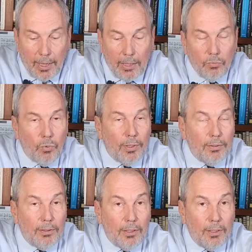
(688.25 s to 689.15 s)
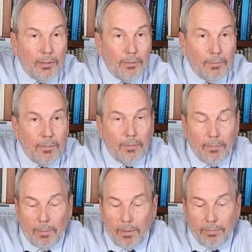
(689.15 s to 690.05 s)
Add one thing.
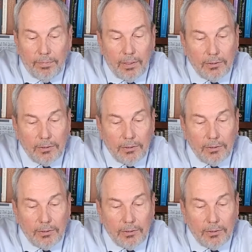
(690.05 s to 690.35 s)
If